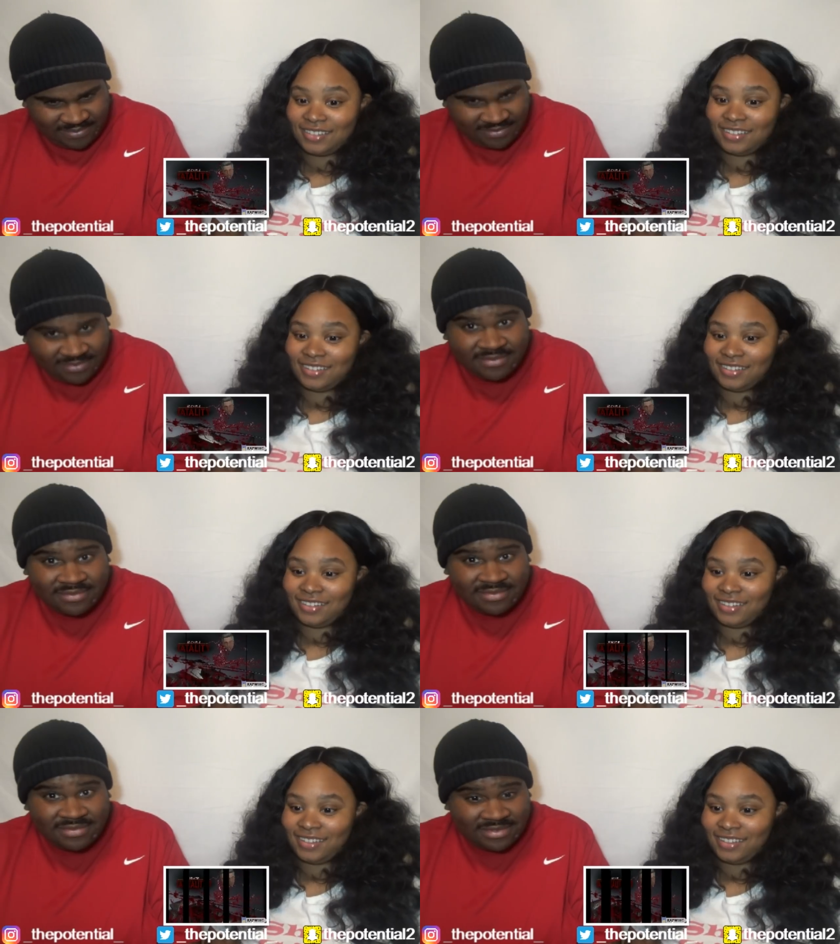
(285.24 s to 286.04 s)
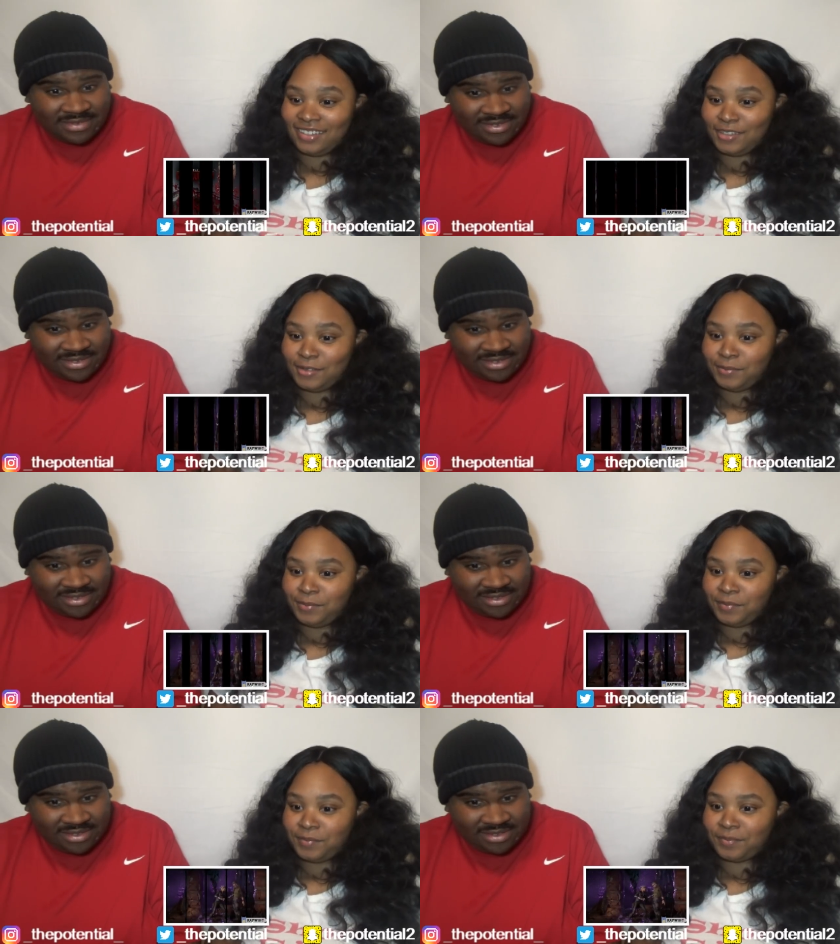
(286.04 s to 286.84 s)

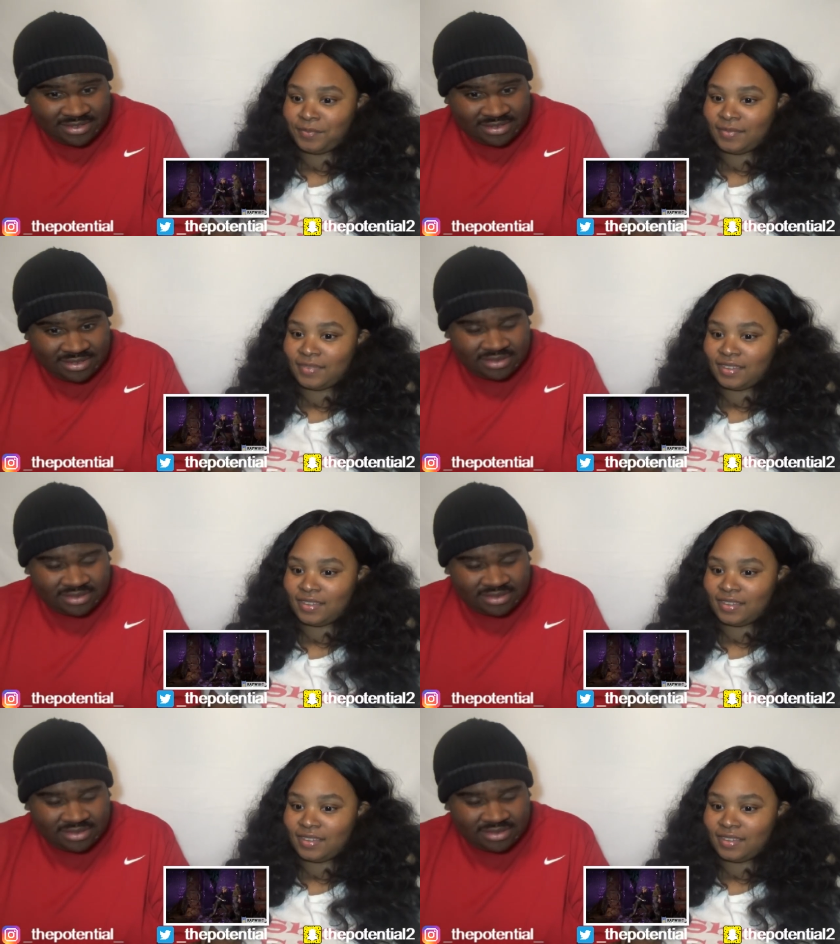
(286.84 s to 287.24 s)
Nobody speaks.